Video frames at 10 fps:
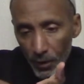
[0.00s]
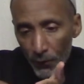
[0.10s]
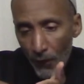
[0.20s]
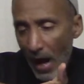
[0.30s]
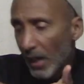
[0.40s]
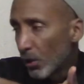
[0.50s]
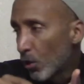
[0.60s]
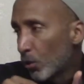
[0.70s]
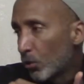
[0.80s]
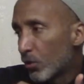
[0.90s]

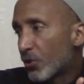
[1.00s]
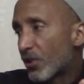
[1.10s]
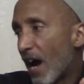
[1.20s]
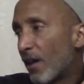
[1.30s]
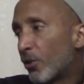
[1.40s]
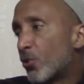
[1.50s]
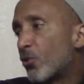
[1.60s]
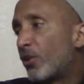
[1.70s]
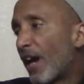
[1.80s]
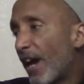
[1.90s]
follow scholars
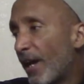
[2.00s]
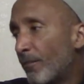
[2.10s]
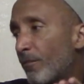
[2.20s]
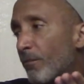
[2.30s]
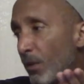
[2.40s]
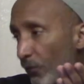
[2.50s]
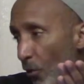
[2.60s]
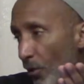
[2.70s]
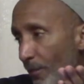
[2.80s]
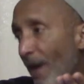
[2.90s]
who came
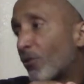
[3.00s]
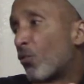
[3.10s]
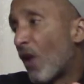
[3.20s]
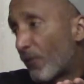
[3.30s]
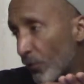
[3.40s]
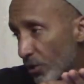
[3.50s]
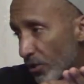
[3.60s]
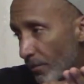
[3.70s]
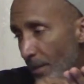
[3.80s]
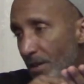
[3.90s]
before them. They have to reference
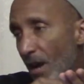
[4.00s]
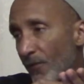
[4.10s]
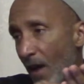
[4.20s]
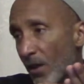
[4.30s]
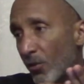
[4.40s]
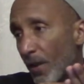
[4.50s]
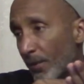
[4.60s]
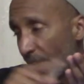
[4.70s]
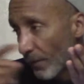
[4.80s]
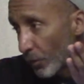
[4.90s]
them. Maybe not follow them,
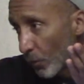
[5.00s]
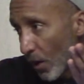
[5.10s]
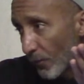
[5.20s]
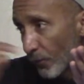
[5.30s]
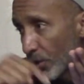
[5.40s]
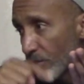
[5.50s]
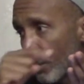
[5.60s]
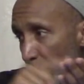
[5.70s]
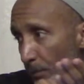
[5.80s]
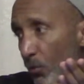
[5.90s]
but they have to reference the
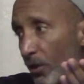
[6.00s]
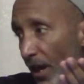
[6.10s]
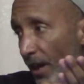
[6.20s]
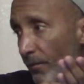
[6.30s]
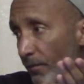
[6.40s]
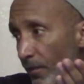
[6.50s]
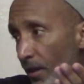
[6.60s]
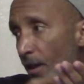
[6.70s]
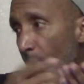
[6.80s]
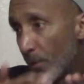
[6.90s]
people who came
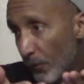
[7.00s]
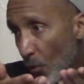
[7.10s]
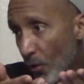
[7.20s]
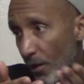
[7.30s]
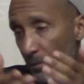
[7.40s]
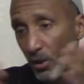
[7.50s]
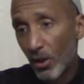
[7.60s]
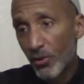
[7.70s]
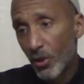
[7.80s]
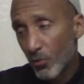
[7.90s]
before them.
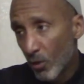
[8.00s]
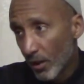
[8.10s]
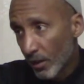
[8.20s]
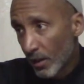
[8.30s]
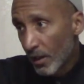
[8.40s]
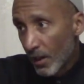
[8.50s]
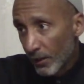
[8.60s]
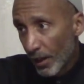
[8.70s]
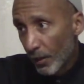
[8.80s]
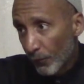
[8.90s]
Because there's what?
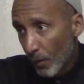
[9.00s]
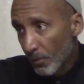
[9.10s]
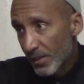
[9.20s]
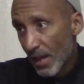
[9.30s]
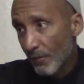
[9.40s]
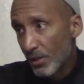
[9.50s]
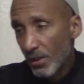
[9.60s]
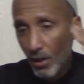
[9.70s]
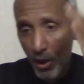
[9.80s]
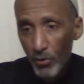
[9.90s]
They're from the
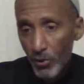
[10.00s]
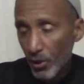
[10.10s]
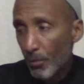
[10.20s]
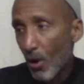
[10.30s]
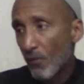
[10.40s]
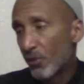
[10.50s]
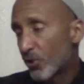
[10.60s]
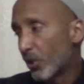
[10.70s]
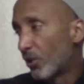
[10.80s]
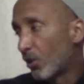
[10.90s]
1700s, and the Prophet
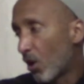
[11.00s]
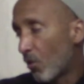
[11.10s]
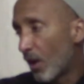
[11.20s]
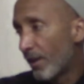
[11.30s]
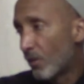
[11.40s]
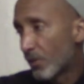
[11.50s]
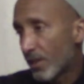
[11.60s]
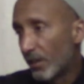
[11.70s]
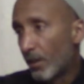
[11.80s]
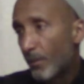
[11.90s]
sallallahu alaihi
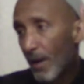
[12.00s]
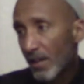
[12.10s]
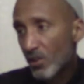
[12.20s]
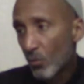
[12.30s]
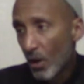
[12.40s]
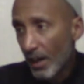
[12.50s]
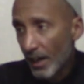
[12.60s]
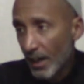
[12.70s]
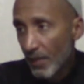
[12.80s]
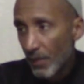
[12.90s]
wasallam passed away
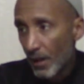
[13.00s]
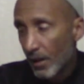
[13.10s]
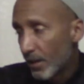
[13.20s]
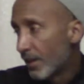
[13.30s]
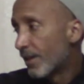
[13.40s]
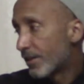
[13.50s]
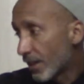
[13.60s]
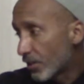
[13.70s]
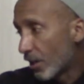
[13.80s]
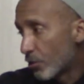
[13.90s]
in the
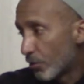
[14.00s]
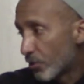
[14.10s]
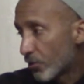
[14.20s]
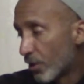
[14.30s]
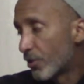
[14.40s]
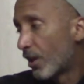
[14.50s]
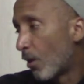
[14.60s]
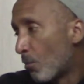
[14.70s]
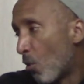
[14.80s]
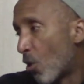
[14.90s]
600s. There's
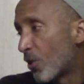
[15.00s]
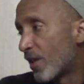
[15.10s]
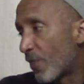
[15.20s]
more than